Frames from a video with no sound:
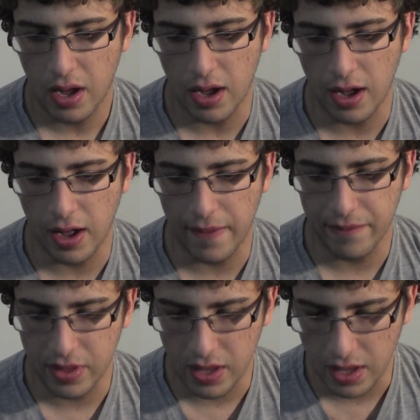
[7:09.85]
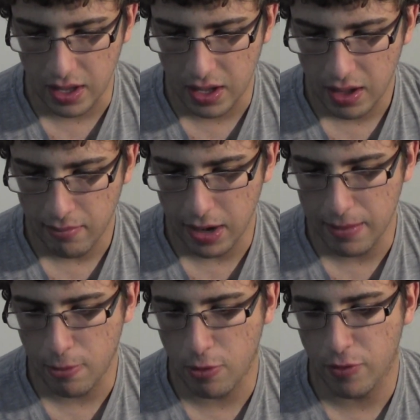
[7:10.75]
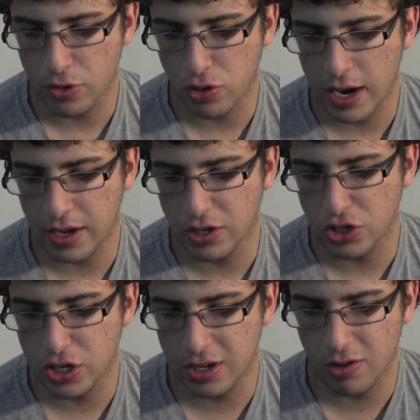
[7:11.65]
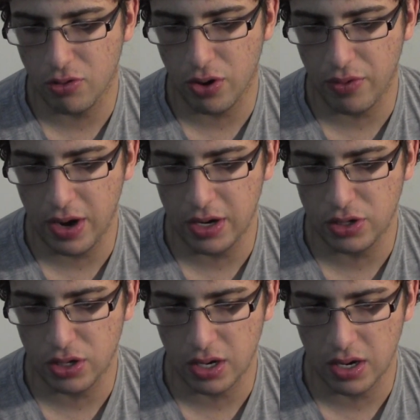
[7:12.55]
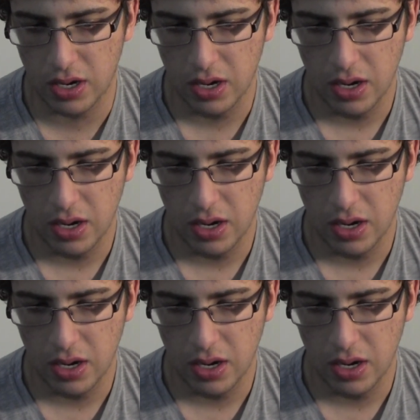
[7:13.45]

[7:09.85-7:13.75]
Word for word: um, the Mighty Morphin Dragon Shield Red Ranger,